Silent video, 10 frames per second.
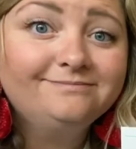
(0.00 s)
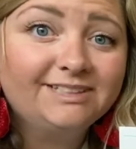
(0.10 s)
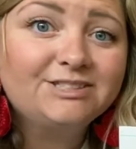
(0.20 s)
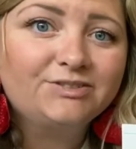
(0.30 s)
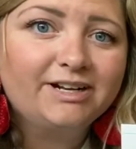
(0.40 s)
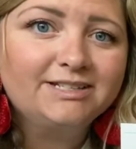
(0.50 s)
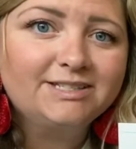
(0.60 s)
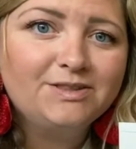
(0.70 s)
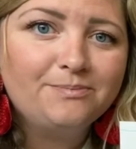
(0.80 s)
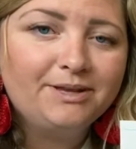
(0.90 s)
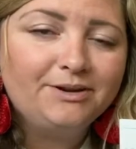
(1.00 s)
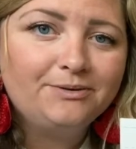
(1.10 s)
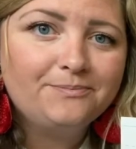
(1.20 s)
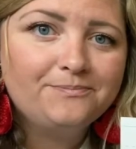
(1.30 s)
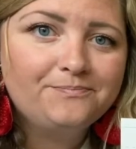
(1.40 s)
That's right, it's in the middle.
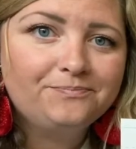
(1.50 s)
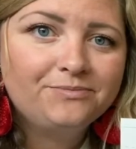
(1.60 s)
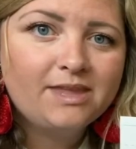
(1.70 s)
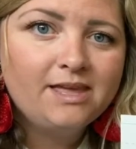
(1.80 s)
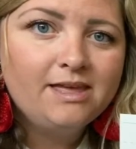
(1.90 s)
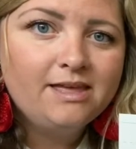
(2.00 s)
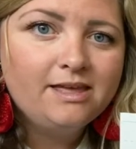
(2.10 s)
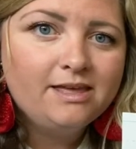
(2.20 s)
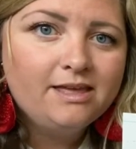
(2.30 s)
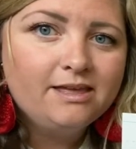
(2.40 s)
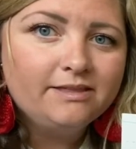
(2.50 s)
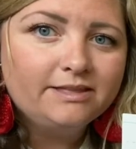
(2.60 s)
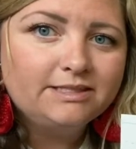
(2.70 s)
Let's